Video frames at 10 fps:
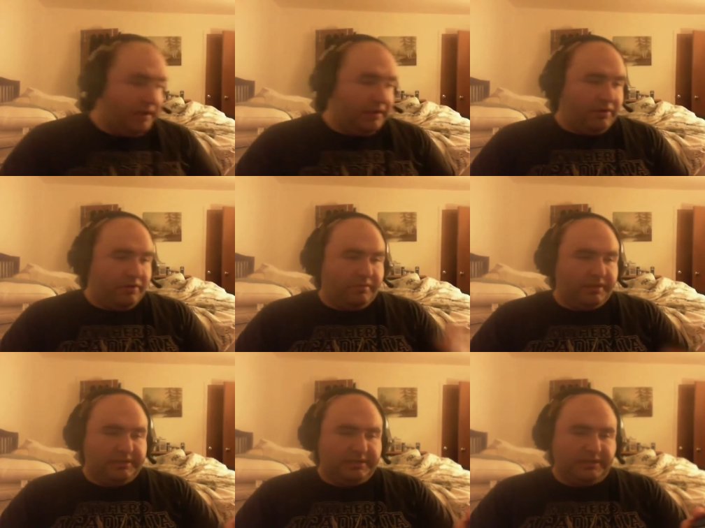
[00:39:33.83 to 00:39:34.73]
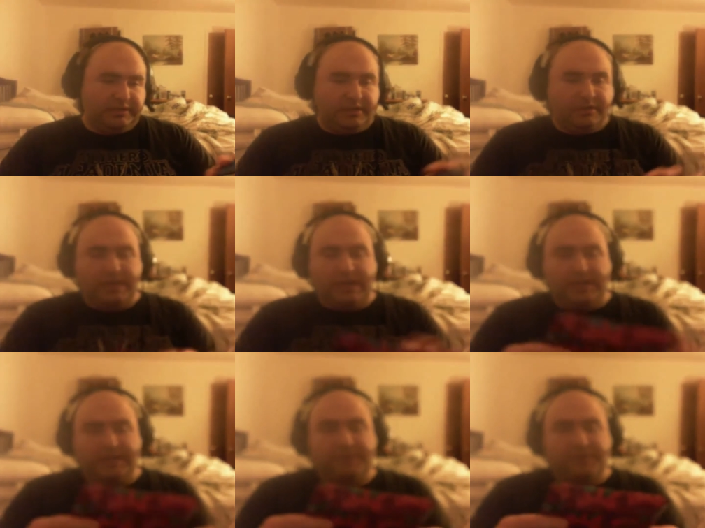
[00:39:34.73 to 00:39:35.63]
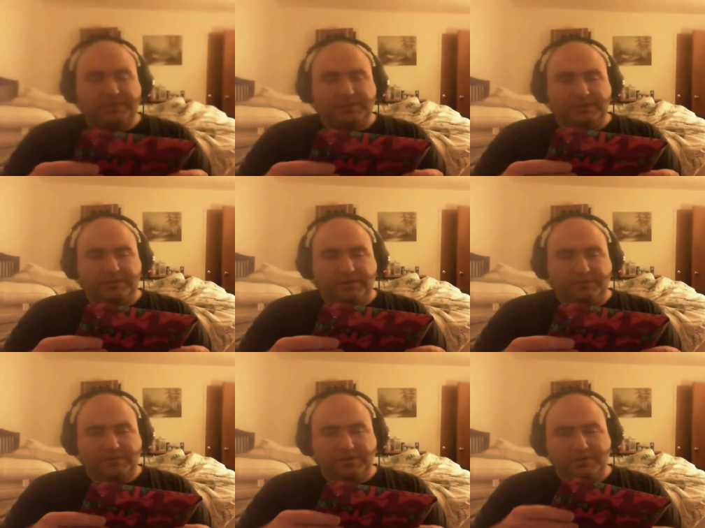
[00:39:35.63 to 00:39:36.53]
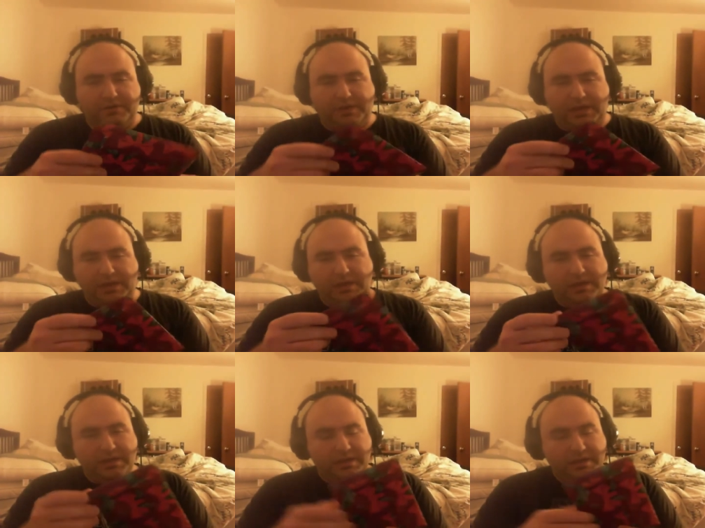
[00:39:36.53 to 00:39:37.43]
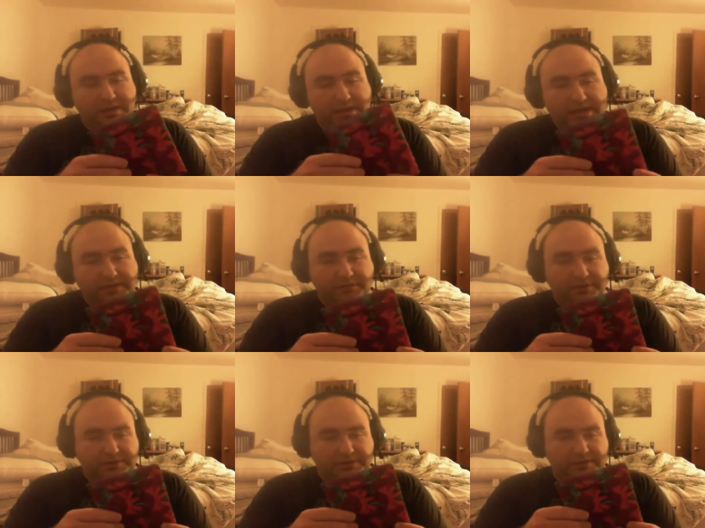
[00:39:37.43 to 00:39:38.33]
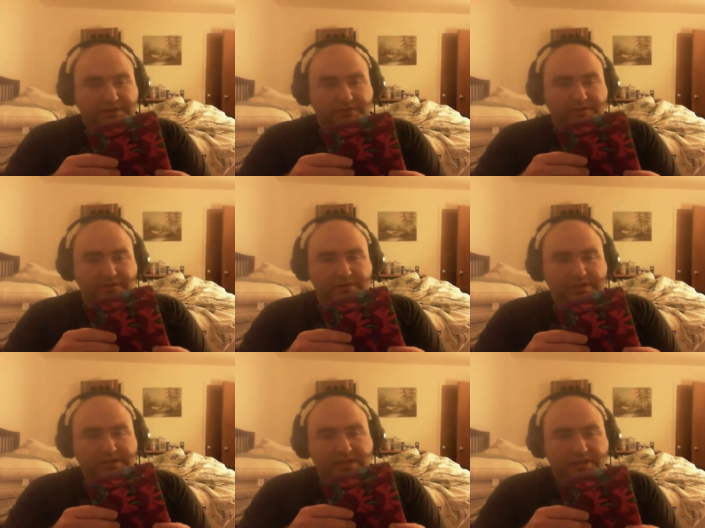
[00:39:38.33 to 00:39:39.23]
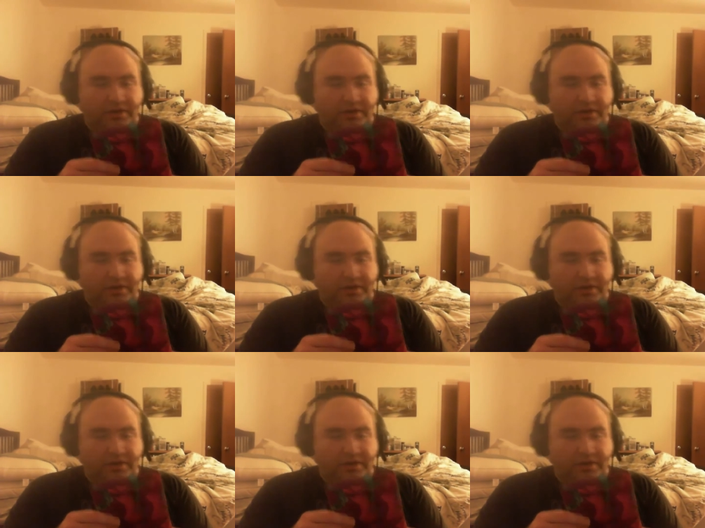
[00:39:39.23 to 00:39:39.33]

oh, hello, what is this? Okay, this feels a little different, okay, this feels a little different. It's